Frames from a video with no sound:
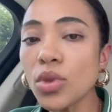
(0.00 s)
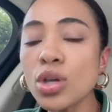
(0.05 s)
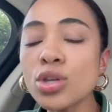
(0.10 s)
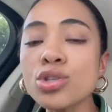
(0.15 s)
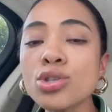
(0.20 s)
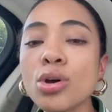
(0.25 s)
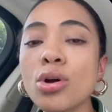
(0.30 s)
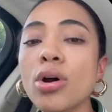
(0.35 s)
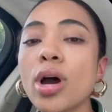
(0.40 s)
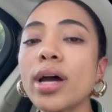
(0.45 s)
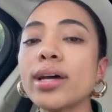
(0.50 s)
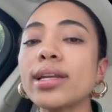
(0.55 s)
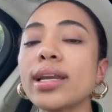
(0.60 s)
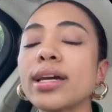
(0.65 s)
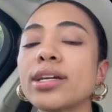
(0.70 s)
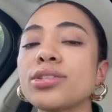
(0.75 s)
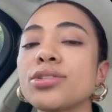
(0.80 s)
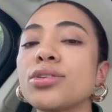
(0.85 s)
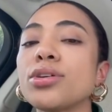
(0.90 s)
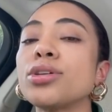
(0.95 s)
So I'd
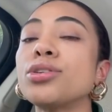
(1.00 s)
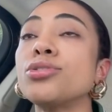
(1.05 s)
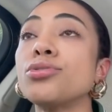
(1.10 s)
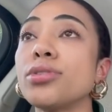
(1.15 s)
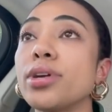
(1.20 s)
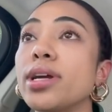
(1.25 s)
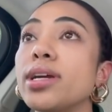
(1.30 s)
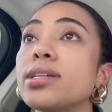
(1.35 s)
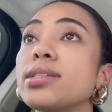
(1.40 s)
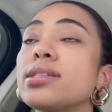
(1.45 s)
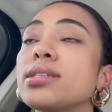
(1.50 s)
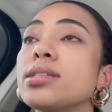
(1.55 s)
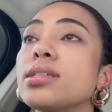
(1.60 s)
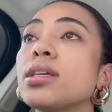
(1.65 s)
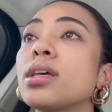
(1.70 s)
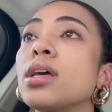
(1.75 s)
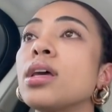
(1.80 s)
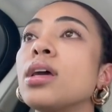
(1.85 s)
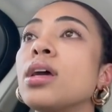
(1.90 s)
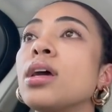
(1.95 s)
like to
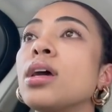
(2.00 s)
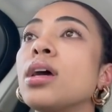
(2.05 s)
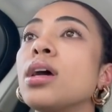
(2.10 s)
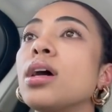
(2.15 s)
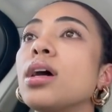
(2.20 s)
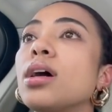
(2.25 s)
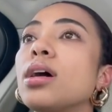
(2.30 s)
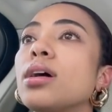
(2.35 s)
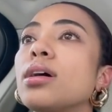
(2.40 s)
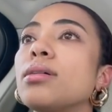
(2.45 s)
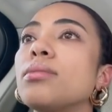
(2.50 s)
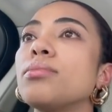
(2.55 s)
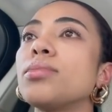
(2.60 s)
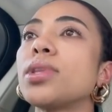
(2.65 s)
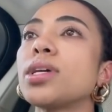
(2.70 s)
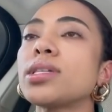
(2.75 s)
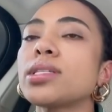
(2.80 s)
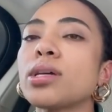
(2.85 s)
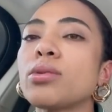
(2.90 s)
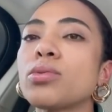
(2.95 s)
address
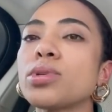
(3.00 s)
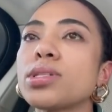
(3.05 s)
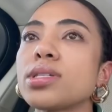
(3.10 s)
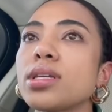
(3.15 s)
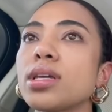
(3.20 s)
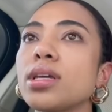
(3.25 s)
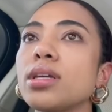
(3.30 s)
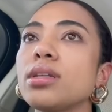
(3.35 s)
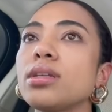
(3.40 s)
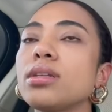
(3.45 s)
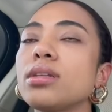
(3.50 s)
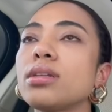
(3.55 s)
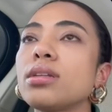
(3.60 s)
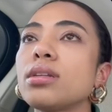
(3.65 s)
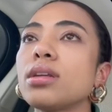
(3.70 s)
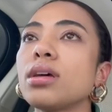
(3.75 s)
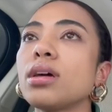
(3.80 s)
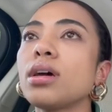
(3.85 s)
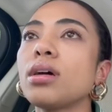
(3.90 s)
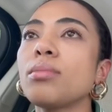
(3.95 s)
things that were said
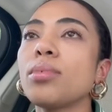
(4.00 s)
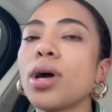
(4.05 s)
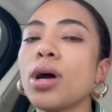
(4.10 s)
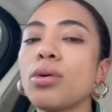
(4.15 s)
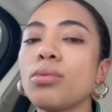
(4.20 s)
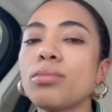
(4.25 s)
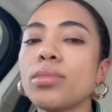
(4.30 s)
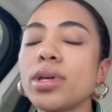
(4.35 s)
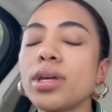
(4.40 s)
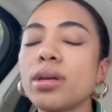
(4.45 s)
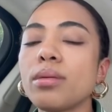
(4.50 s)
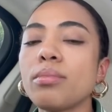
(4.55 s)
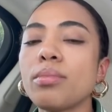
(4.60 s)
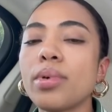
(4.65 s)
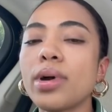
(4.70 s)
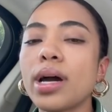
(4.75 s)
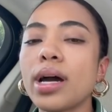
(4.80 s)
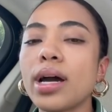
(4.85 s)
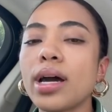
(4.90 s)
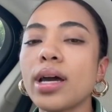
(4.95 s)
about me
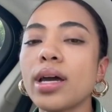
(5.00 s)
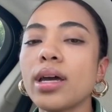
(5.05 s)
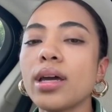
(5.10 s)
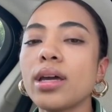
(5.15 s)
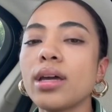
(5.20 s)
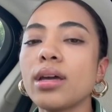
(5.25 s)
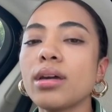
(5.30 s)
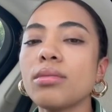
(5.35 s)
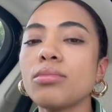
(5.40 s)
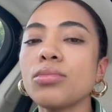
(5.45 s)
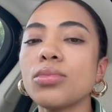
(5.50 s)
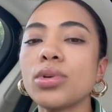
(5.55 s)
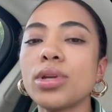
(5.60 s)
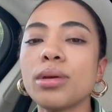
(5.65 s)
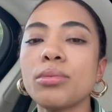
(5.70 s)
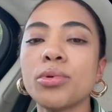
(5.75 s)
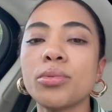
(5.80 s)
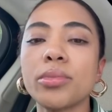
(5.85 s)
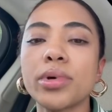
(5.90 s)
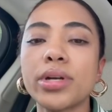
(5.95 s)
by
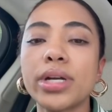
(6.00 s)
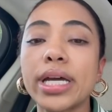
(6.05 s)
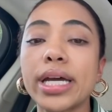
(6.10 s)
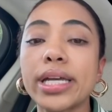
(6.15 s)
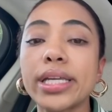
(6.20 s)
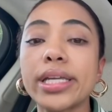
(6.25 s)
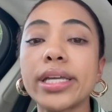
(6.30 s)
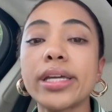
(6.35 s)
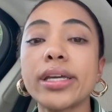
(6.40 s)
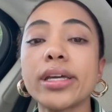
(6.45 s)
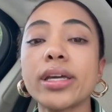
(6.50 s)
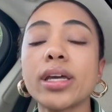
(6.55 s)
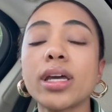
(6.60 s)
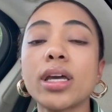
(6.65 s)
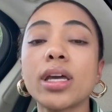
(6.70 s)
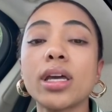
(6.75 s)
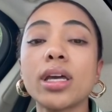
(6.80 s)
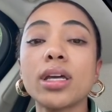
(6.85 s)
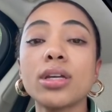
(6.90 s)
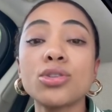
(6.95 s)
Mulema Marahanye
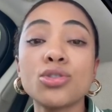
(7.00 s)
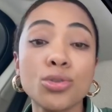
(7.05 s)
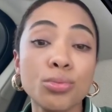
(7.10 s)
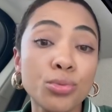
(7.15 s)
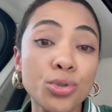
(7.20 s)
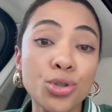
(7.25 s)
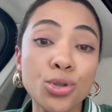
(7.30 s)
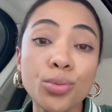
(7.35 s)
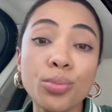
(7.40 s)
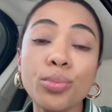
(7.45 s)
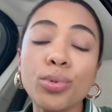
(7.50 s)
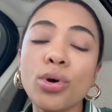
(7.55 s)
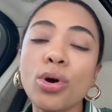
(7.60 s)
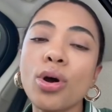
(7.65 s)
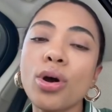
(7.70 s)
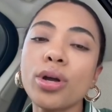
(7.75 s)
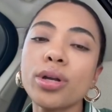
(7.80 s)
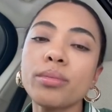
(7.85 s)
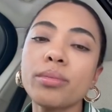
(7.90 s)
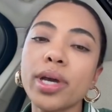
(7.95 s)
Jub
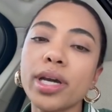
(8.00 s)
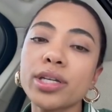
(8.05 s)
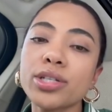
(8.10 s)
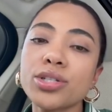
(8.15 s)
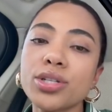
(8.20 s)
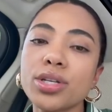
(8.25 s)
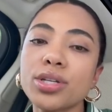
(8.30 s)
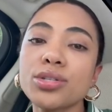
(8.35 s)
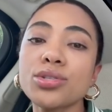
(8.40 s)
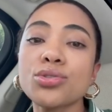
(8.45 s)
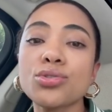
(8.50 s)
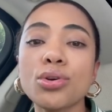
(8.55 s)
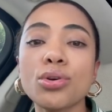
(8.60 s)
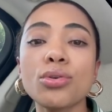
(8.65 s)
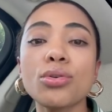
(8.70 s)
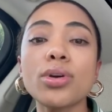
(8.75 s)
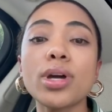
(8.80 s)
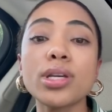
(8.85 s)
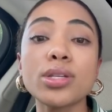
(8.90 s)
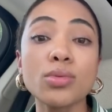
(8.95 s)
on Mac G's
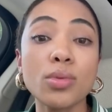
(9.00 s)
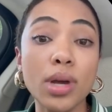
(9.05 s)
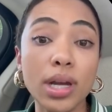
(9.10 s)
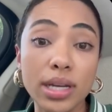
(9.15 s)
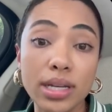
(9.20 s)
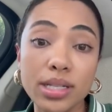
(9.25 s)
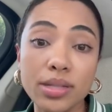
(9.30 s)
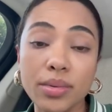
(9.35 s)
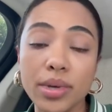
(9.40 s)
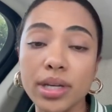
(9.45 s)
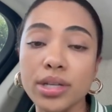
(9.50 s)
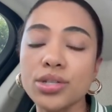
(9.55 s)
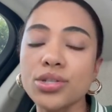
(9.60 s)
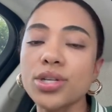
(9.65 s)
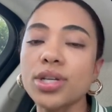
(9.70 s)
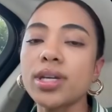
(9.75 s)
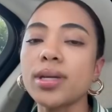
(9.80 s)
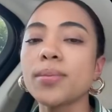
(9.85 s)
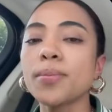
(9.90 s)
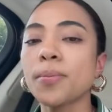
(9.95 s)
show, as well as Mac
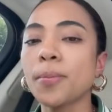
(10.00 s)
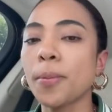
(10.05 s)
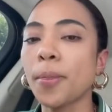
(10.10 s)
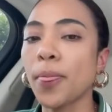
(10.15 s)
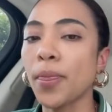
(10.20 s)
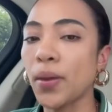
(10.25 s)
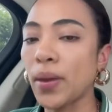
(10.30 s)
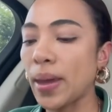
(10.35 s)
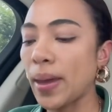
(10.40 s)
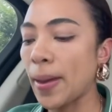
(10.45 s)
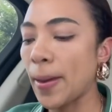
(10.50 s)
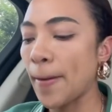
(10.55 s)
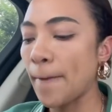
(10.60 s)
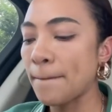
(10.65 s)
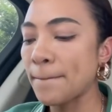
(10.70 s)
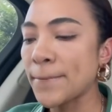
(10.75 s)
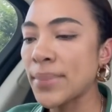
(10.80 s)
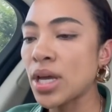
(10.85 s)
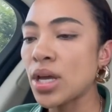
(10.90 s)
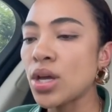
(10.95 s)
G. Okay,
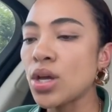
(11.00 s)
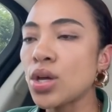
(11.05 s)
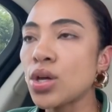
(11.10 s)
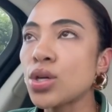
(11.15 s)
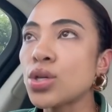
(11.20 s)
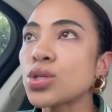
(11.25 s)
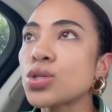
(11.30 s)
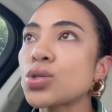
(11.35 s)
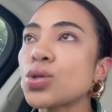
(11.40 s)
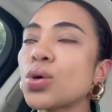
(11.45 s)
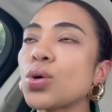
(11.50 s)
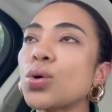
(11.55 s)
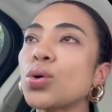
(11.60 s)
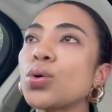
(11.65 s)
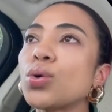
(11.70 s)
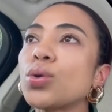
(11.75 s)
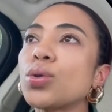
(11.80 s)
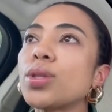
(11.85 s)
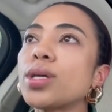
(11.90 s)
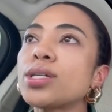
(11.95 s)

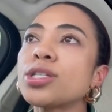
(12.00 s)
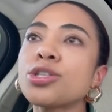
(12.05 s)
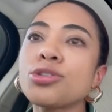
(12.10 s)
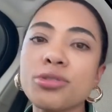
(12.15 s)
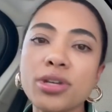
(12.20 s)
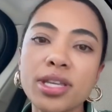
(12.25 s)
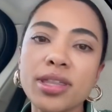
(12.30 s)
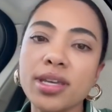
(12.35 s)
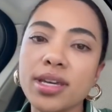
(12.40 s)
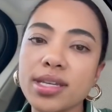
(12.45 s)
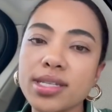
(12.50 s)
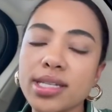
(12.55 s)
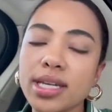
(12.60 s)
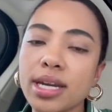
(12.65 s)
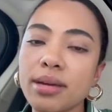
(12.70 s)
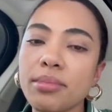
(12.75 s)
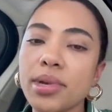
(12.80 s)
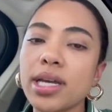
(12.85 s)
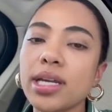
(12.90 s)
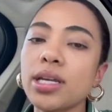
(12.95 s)
so there's three things
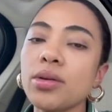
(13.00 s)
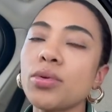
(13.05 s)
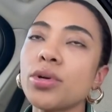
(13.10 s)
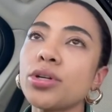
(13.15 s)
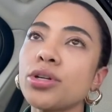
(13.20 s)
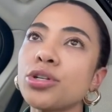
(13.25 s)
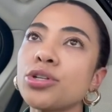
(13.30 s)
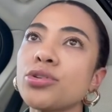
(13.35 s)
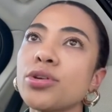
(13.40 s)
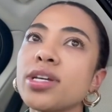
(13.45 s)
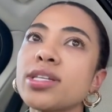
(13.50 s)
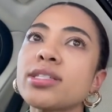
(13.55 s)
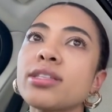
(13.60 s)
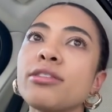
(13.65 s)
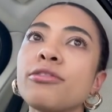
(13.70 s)
that I mainly want to address.